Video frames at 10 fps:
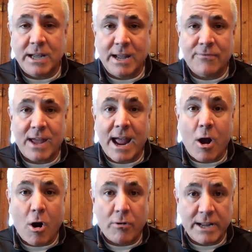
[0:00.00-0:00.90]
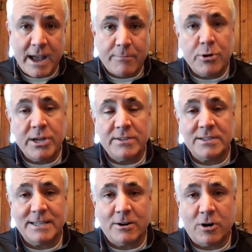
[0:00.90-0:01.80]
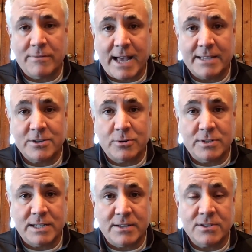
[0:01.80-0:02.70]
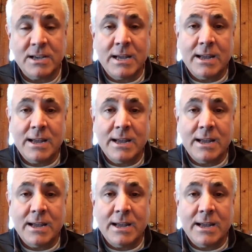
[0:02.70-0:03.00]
if they already have pre-existing cardiovascular disease,